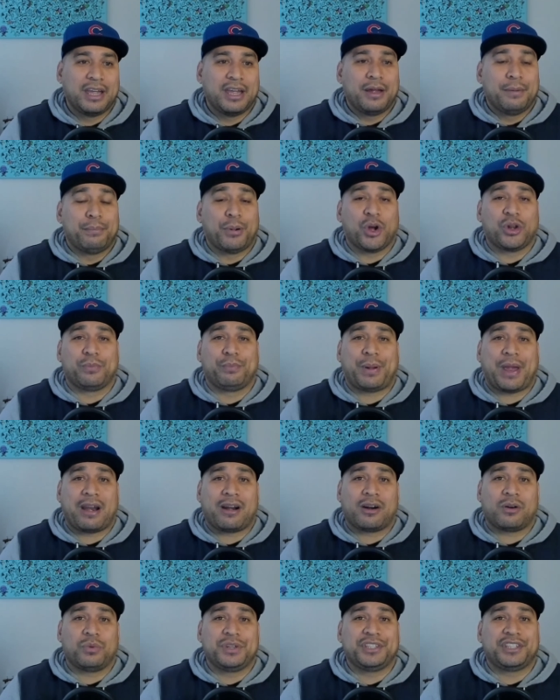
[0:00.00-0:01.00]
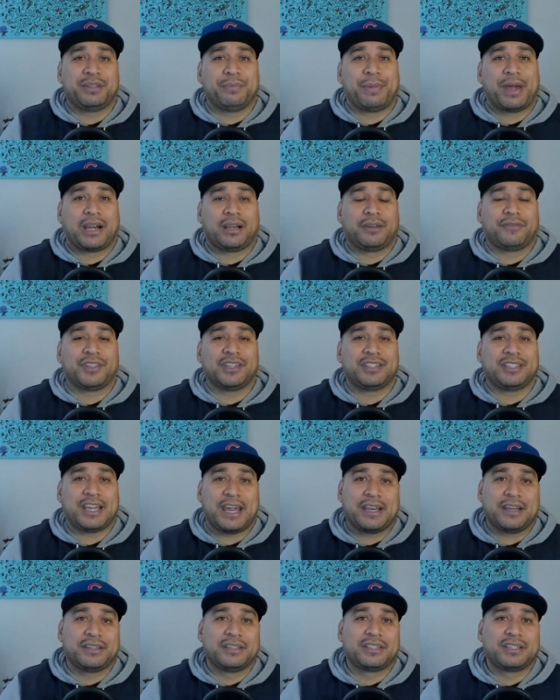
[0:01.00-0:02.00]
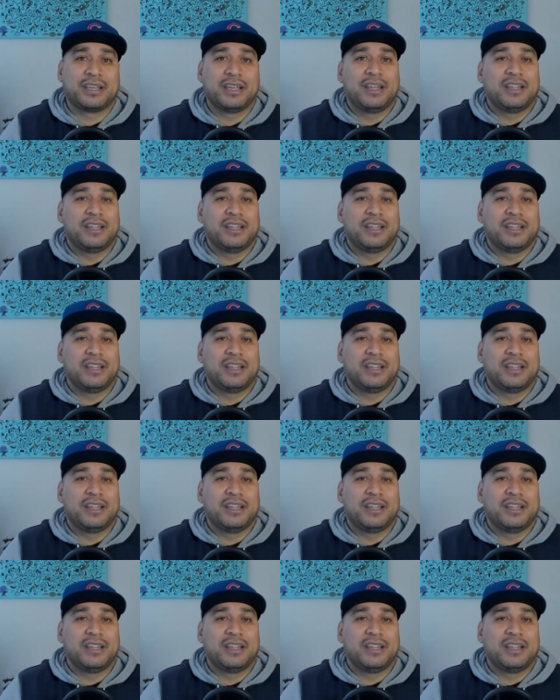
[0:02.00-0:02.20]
Beauden Barrett wins the Battle of the Thames.